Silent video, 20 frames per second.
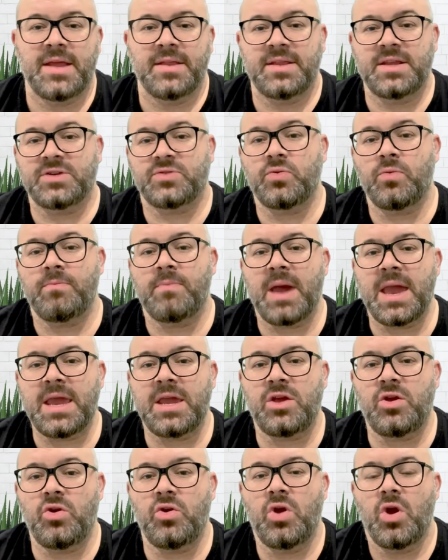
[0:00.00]
This will
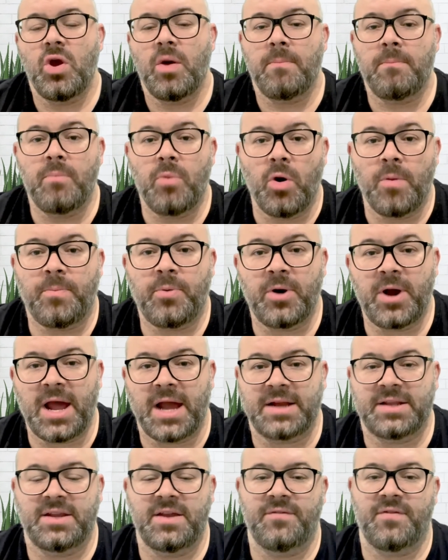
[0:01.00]
make you more
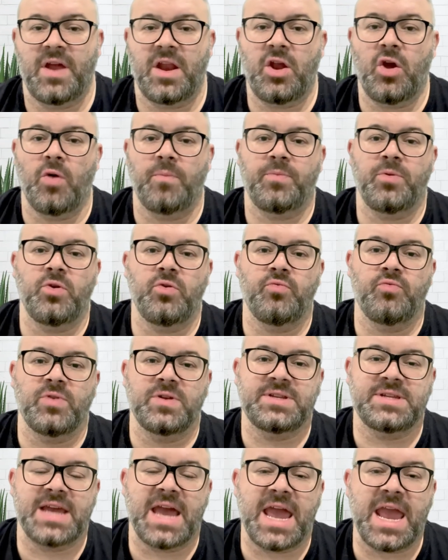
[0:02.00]
productive and help you
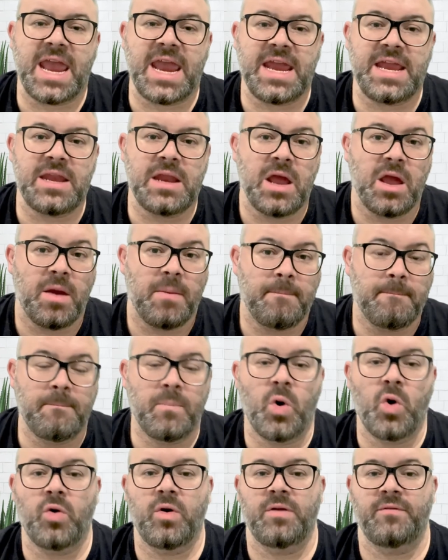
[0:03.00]
retain
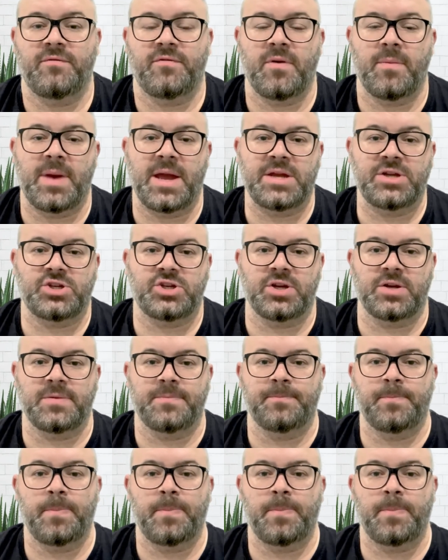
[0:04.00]
more information.